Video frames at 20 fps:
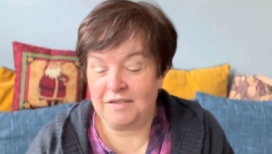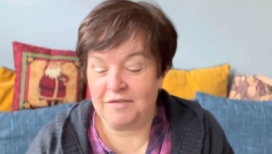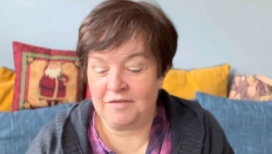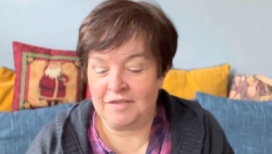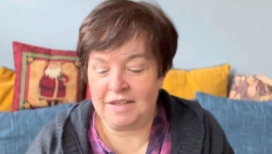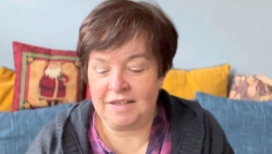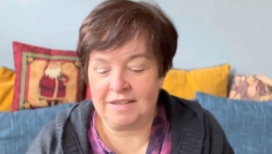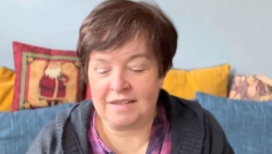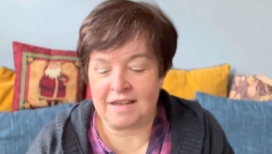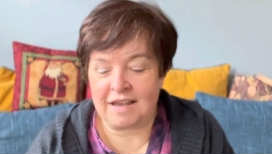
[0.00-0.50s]

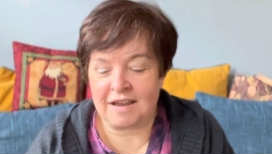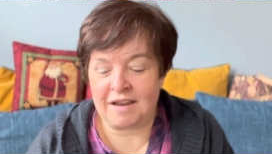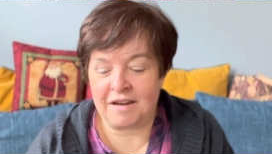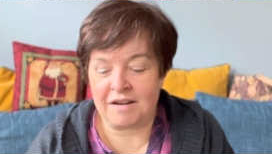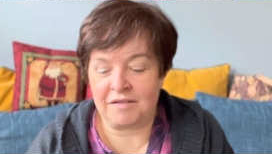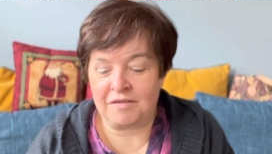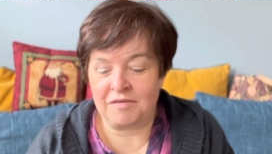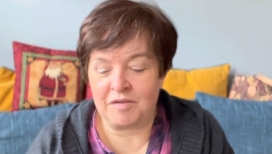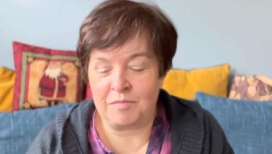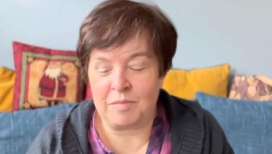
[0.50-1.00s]
These
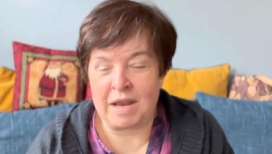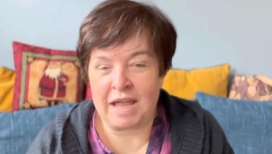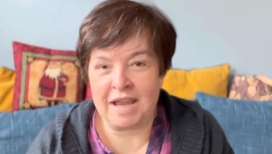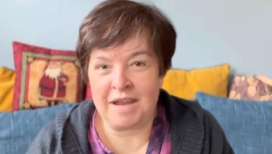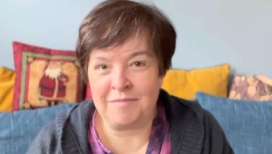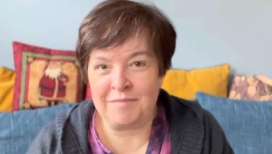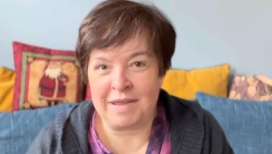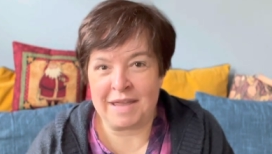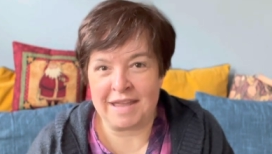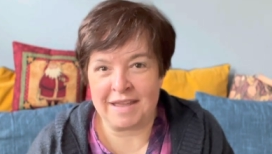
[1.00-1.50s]
are the
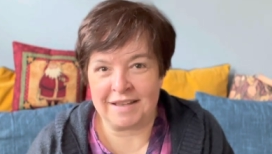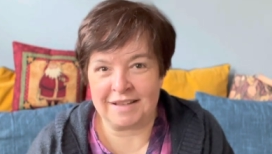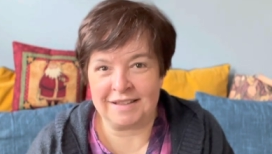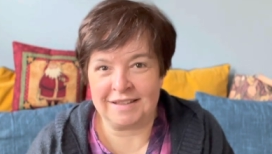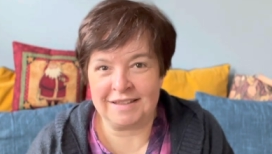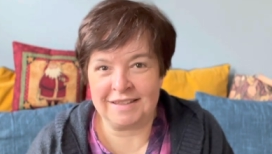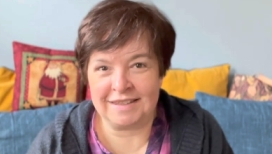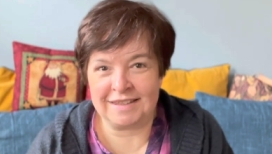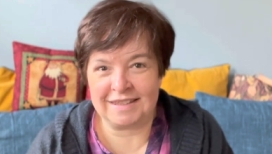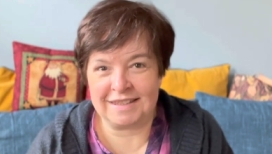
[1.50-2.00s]
Ply
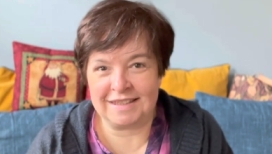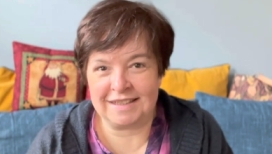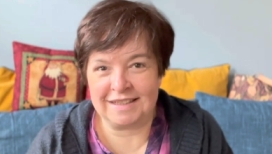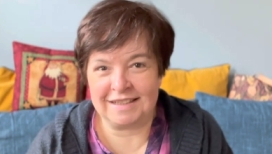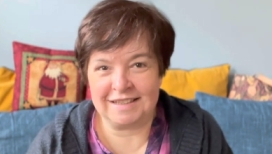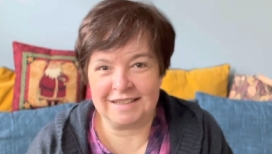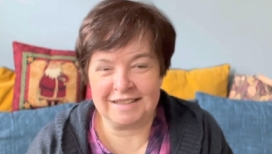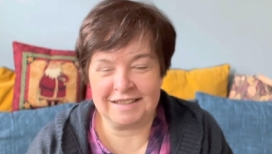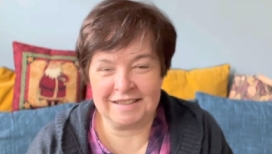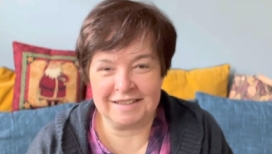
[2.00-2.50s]
Pals,
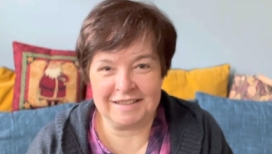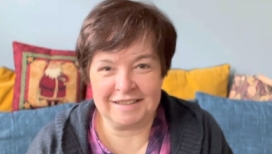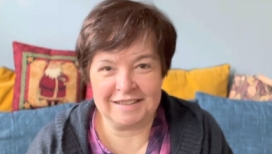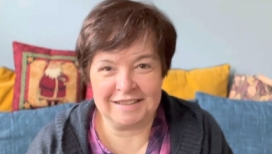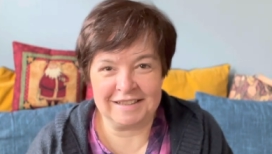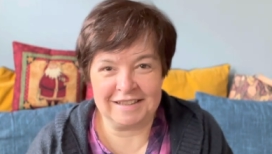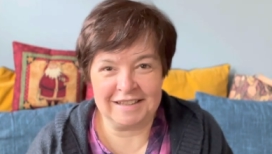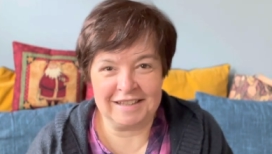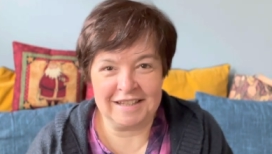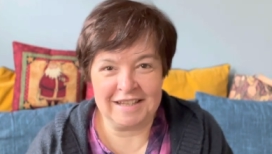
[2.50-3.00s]

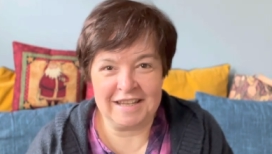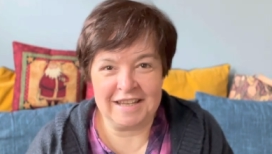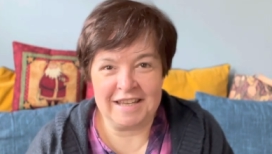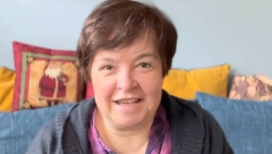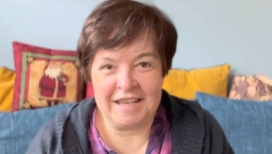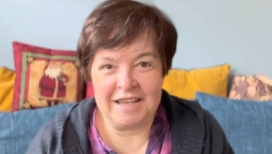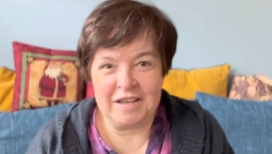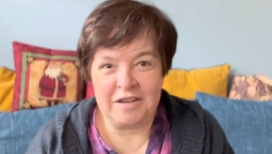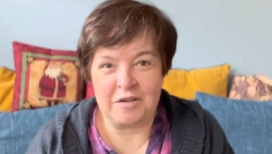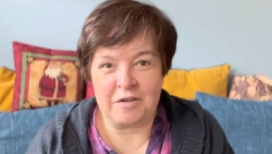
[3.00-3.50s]

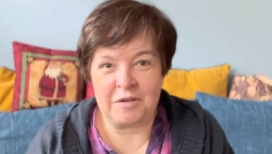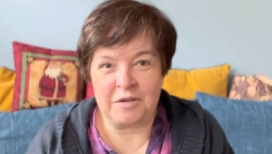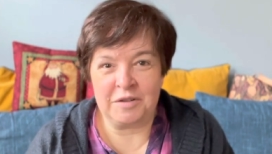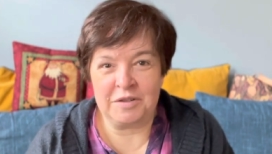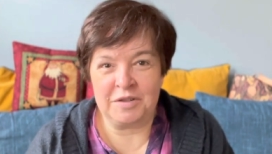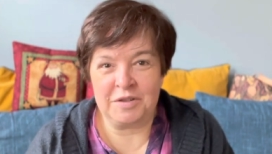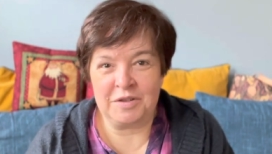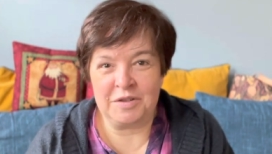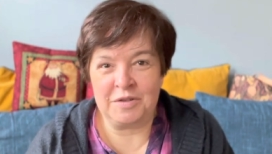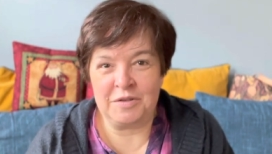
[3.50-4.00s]

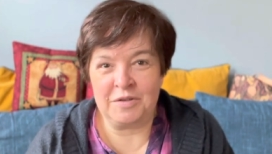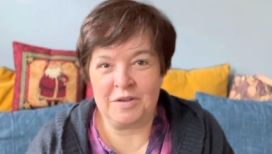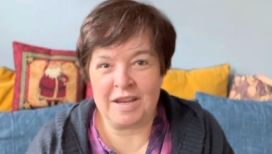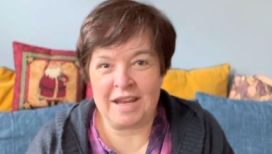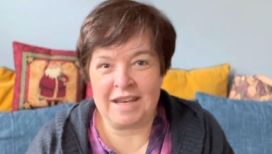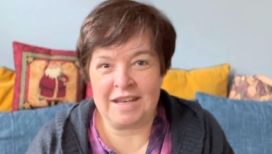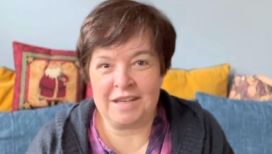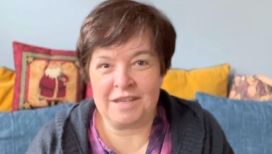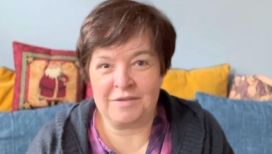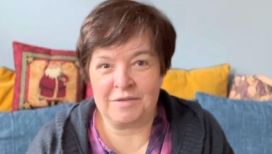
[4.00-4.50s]
also 2
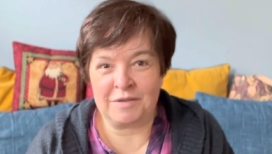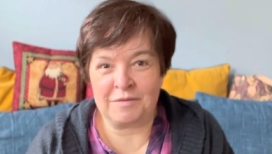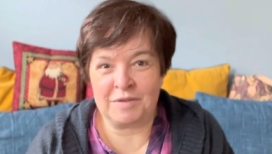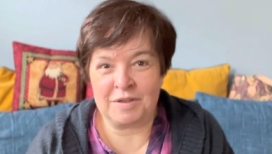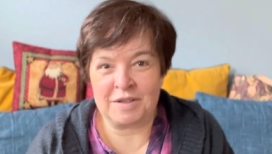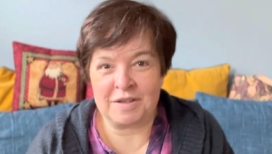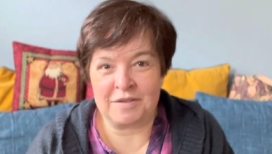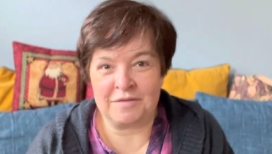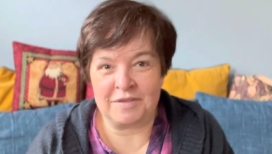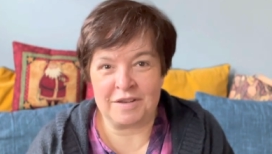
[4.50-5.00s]
ladies from
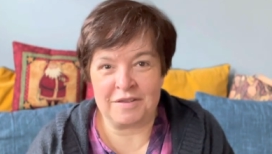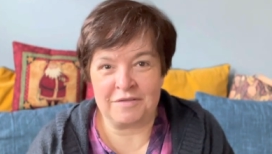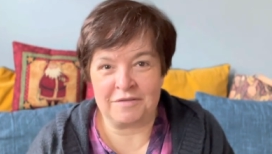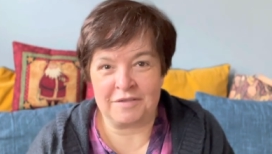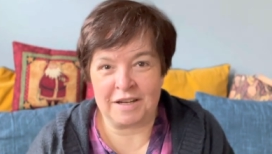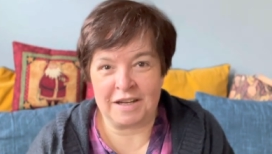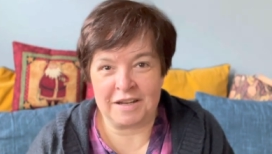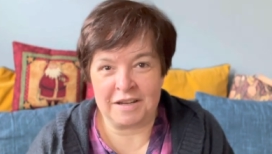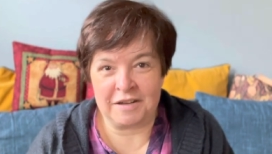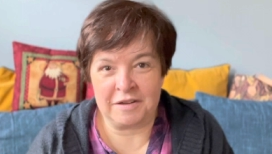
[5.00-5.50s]
South
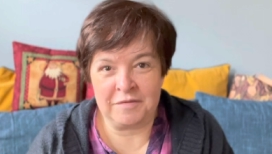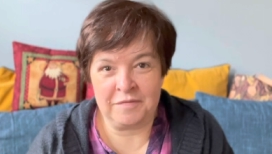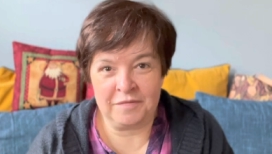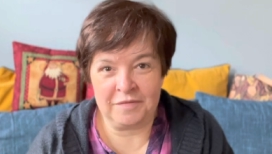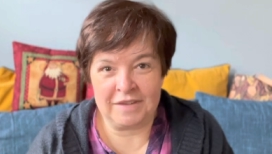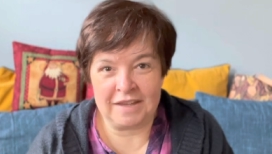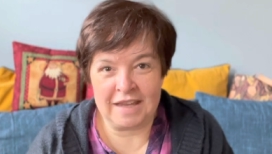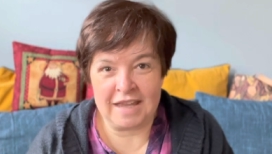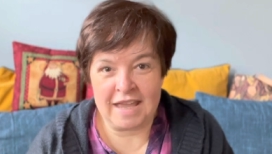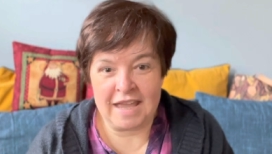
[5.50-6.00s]
Africa,
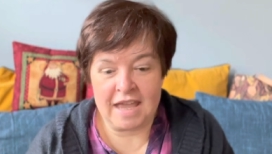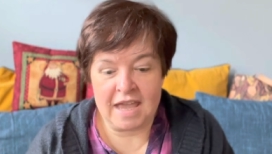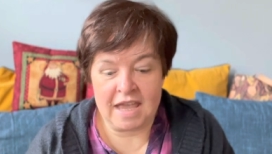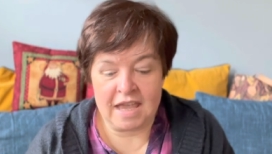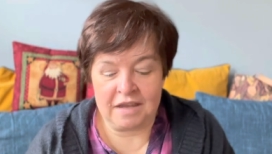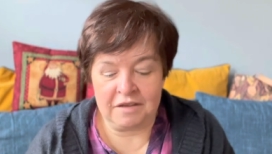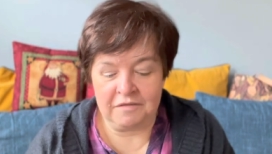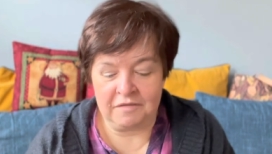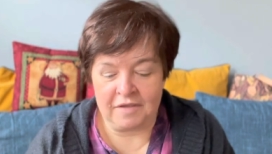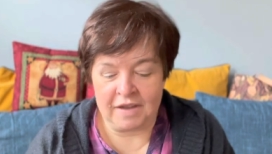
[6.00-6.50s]

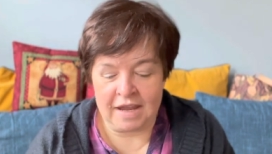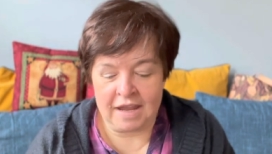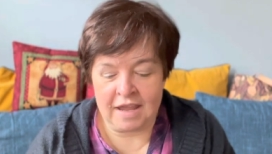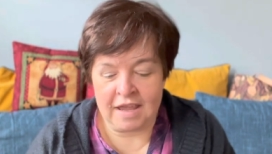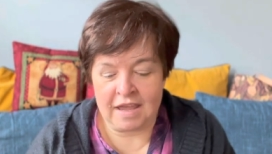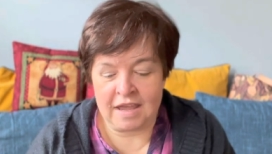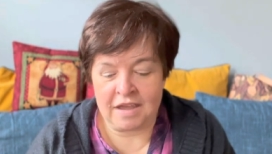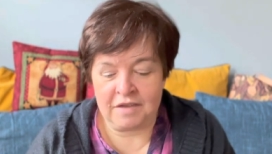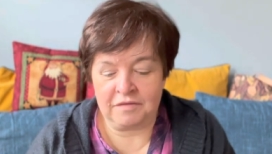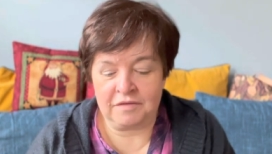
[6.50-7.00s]
and they
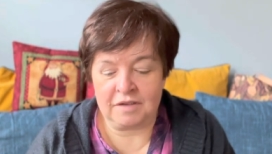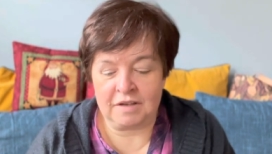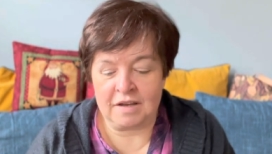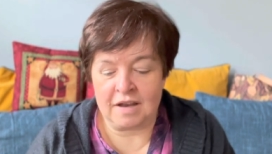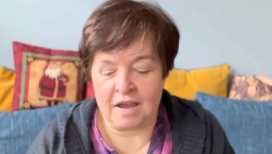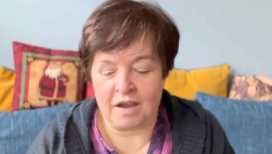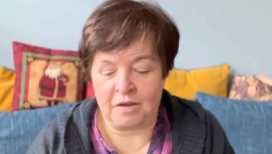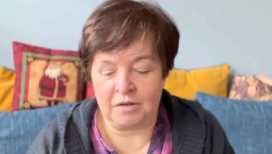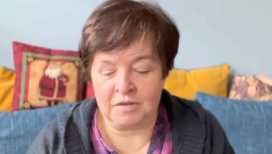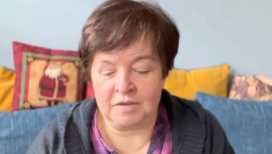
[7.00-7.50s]
have
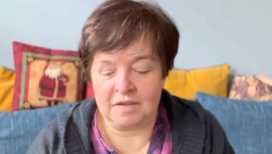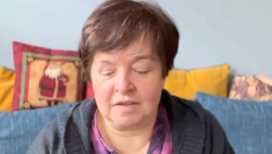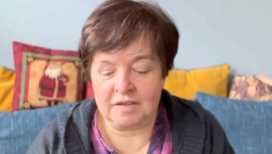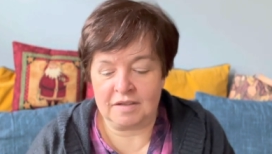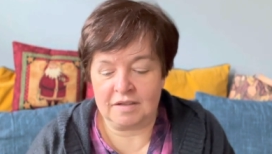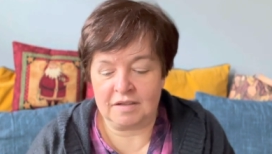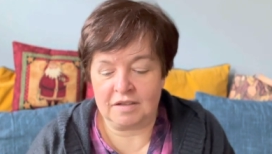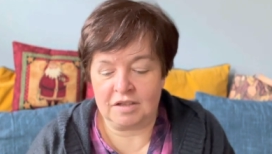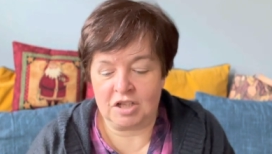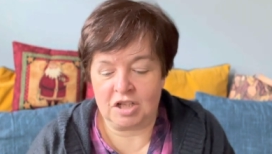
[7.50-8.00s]

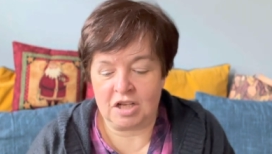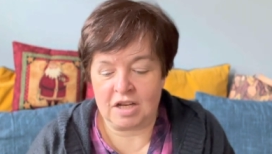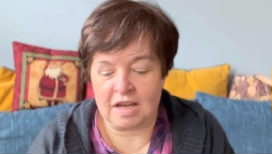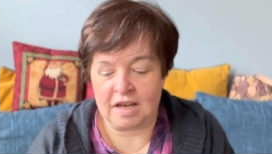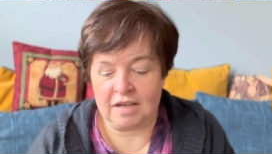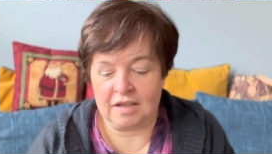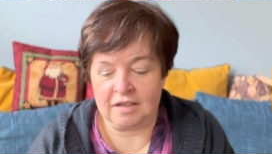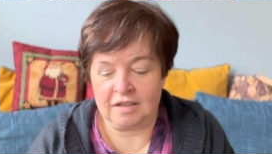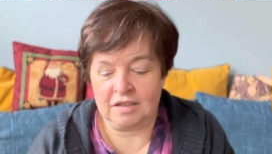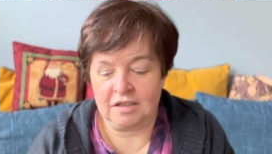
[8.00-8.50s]
announced a
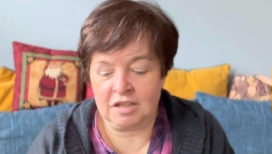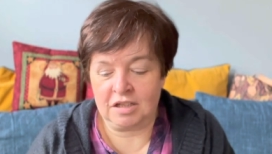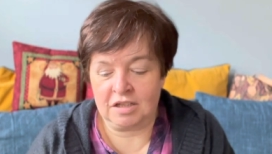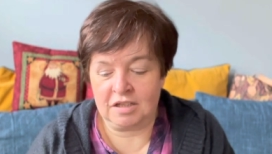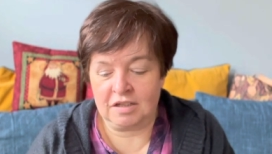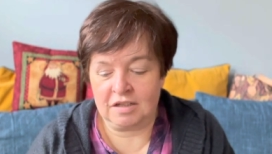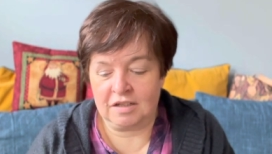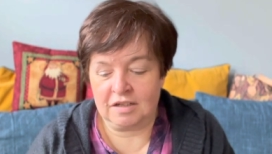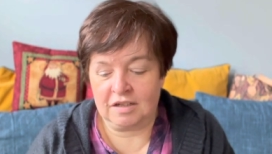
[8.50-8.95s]
challenge.